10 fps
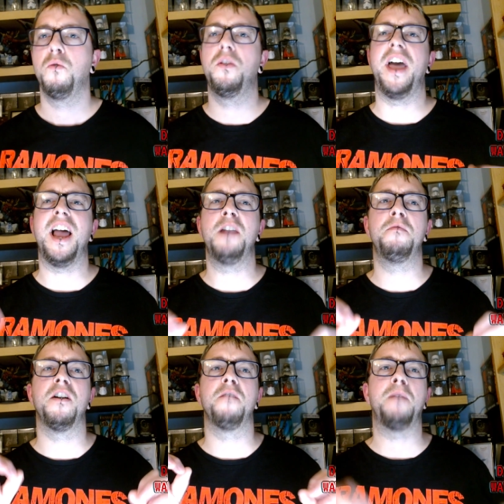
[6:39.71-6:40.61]
with an
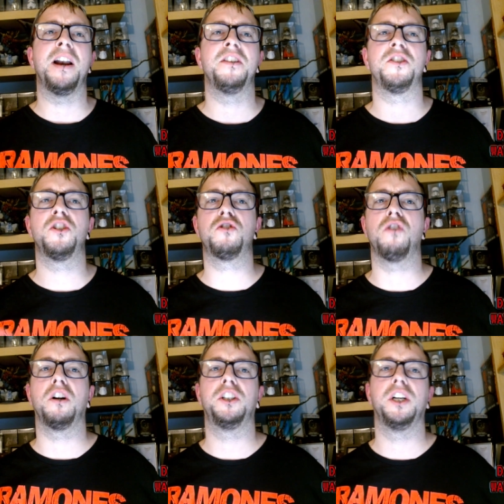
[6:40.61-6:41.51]
element of balance and
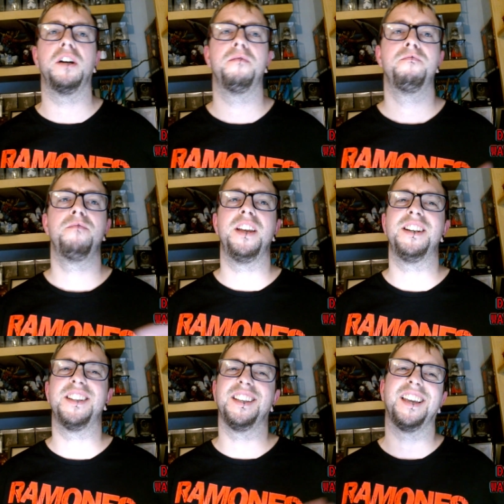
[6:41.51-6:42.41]
structure
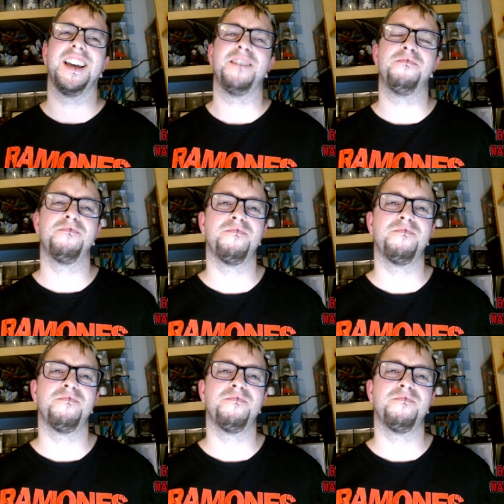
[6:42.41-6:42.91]
into the game.